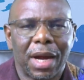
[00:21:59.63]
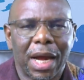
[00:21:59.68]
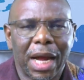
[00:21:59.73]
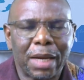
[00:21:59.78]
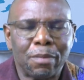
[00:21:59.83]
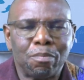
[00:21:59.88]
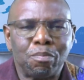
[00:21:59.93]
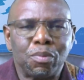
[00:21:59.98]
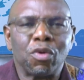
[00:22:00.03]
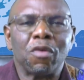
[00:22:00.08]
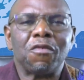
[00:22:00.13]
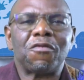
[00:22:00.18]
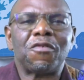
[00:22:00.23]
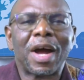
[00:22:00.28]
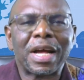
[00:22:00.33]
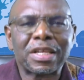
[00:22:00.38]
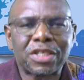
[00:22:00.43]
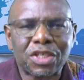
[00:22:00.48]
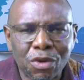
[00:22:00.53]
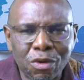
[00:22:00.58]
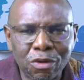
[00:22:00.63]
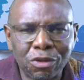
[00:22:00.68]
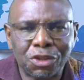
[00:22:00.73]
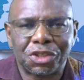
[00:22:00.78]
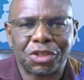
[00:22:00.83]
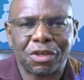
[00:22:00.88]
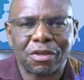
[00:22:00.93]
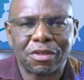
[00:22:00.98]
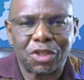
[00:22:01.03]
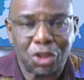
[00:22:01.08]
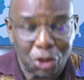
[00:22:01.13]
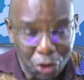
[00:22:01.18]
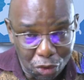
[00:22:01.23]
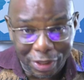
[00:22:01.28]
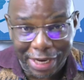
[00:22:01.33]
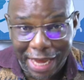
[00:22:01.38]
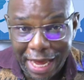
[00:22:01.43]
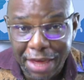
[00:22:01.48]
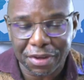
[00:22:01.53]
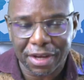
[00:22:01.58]
and proffer solutions
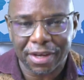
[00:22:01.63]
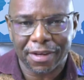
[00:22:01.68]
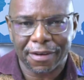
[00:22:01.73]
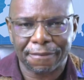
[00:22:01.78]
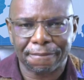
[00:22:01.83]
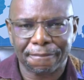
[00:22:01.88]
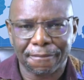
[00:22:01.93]
together